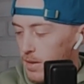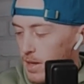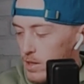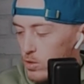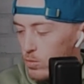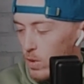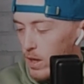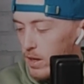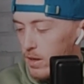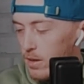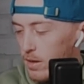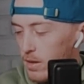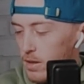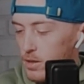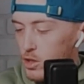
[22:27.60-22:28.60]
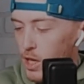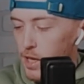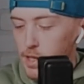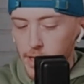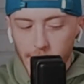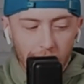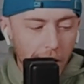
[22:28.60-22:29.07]
That's right.
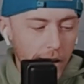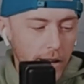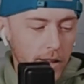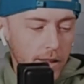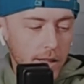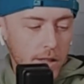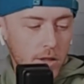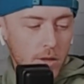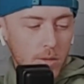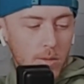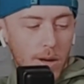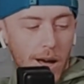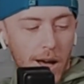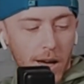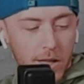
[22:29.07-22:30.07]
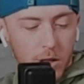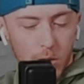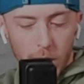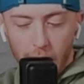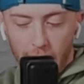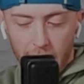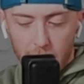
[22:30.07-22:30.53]
Jake, you got anything
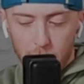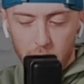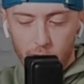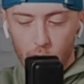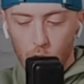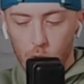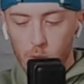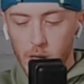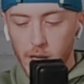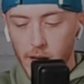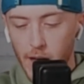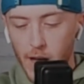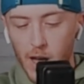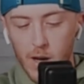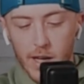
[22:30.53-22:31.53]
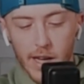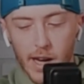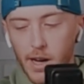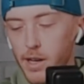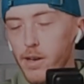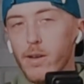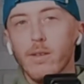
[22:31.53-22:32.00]
to add before we get
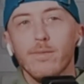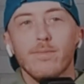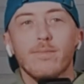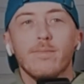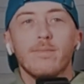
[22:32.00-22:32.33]
out of here?